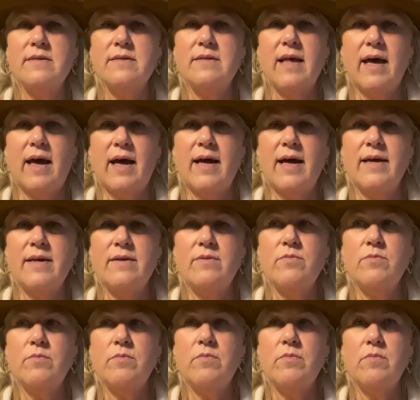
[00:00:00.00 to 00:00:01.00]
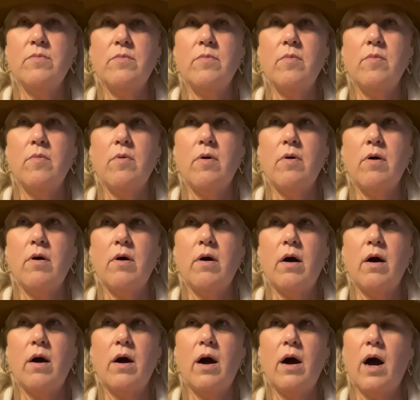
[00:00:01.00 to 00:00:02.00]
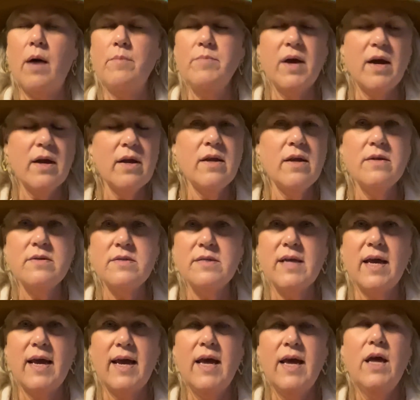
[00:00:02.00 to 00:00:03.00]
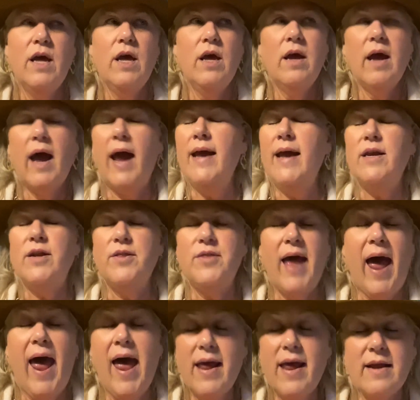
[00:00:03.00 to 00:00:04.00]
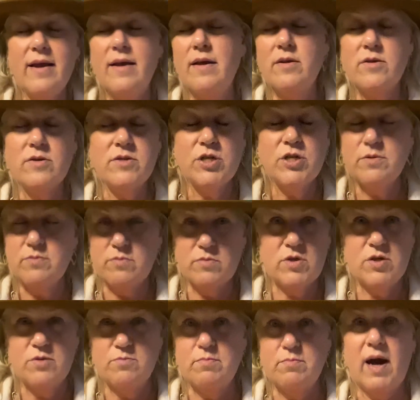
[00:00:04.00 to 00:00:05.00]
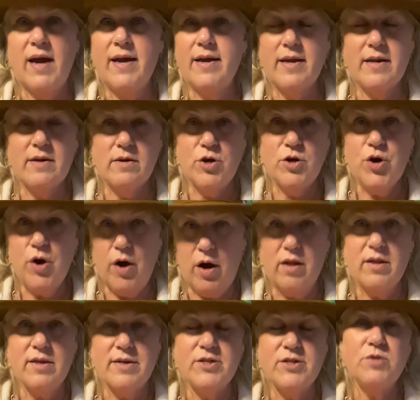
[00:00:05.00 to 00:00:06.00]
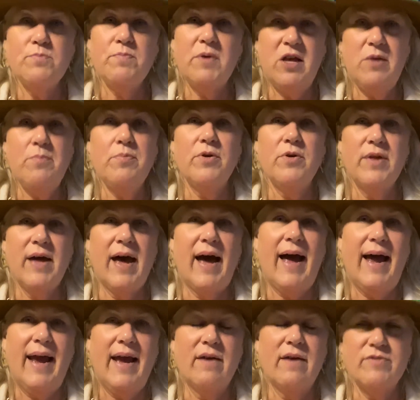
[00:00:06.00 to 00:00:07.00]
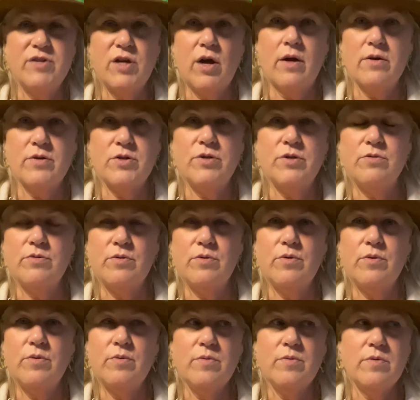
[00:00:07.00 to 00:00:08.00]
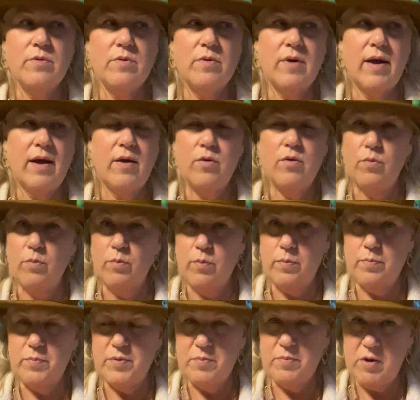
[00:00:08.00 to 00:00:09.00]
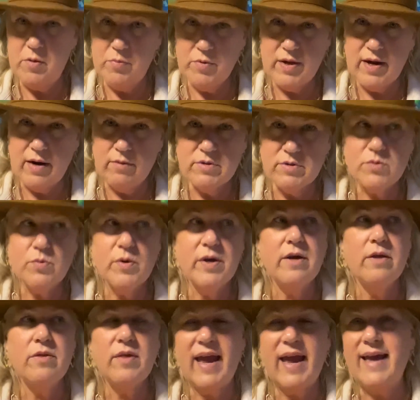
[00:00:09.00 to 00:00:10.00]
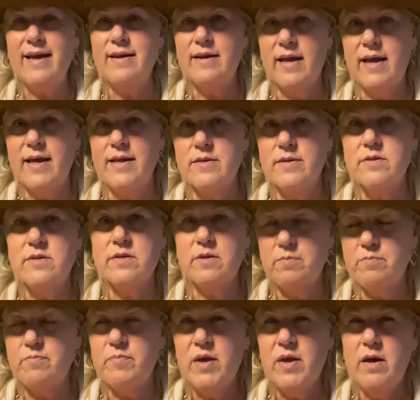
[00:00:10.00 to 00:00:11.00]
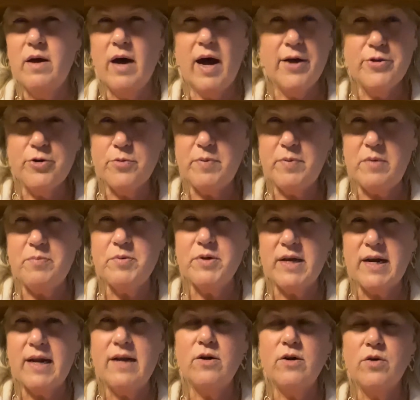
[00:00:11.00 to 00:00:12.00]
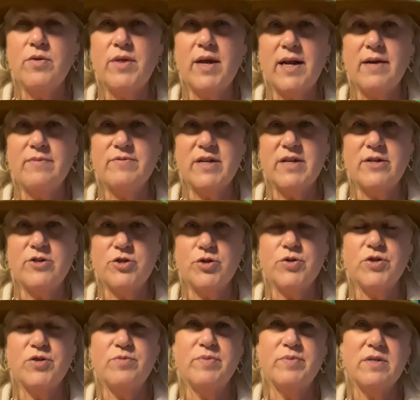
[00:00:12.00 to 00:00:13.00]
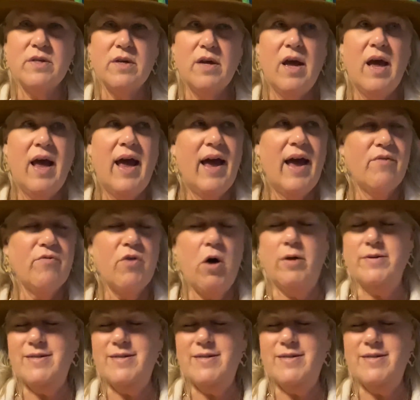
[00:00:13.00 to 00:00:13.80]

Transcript: That I'm not going to say that to to my knowledge, people that I have talked to, the people that I was with, and hence the other people that I know that have done shrooms have all